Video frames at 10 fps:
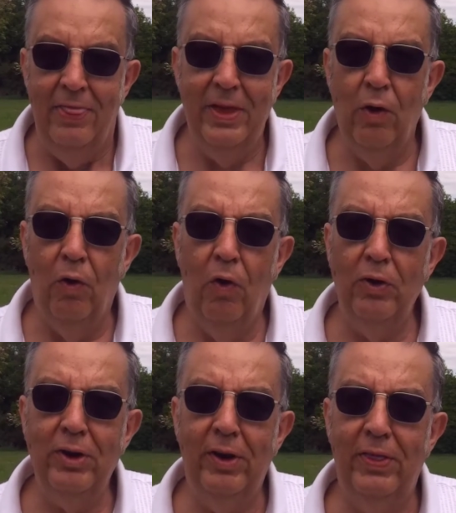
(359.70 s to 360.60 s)
The
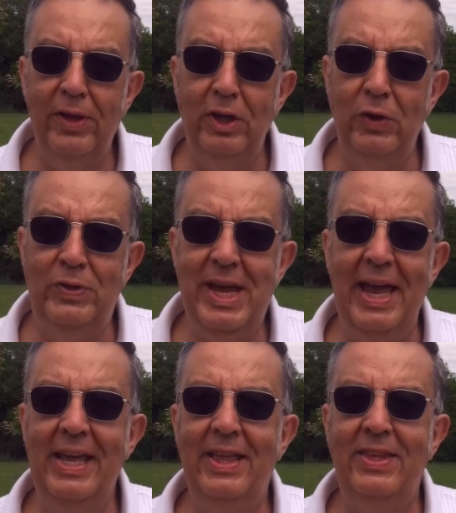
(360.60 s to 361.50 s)
order that you
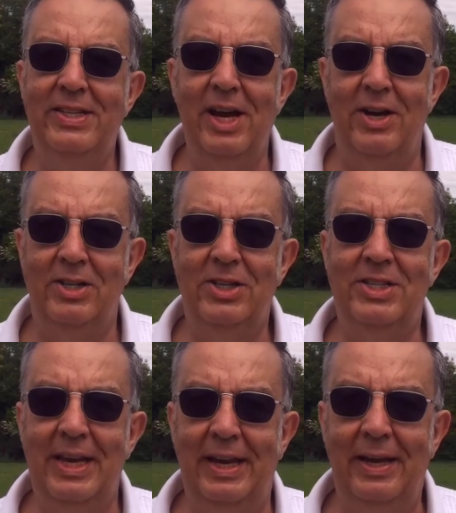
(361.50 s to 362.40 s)
take the
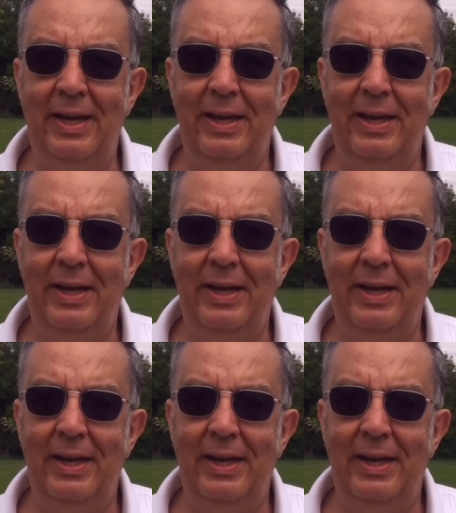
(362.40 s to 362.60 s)
tasks in